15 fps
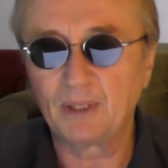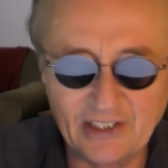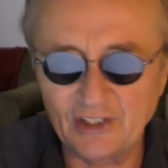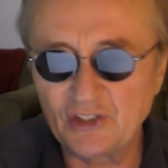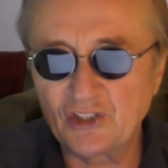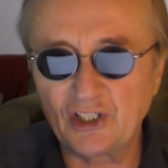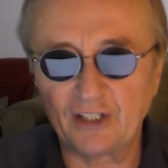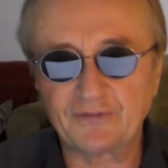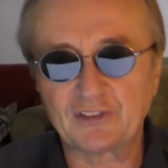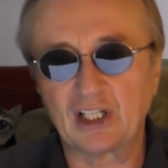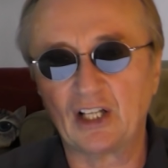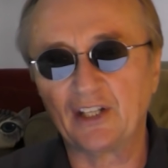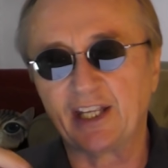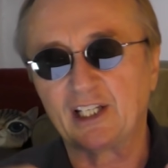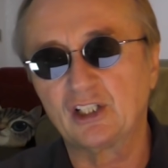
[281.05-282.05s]
It didn't shift
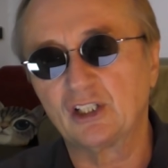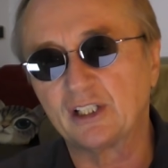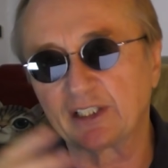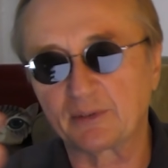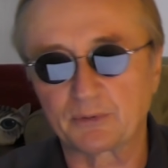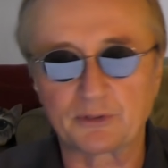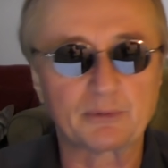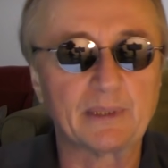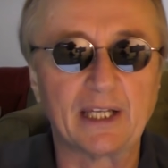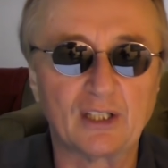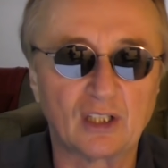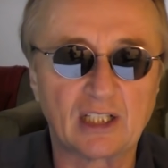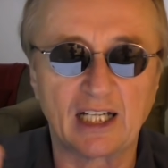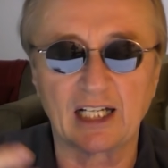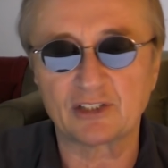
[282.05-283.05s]
all that good. It was a
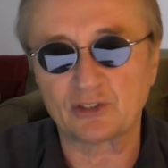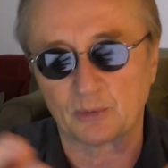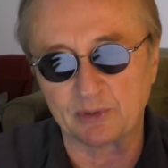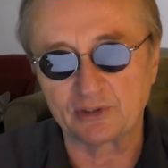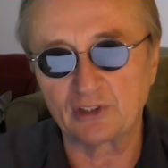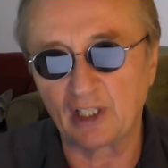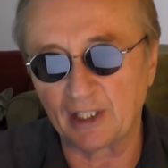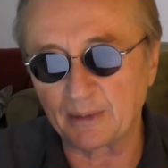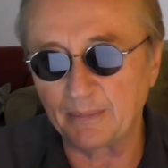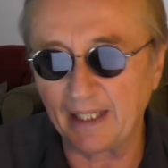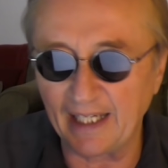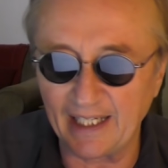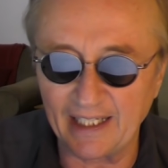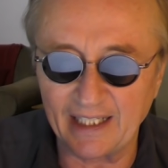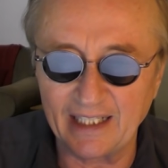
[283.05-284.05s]
rental car, so it was an
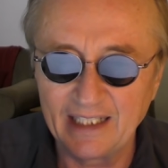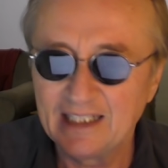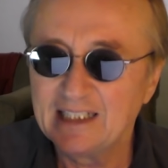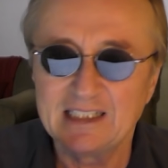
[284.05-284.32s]
automatic.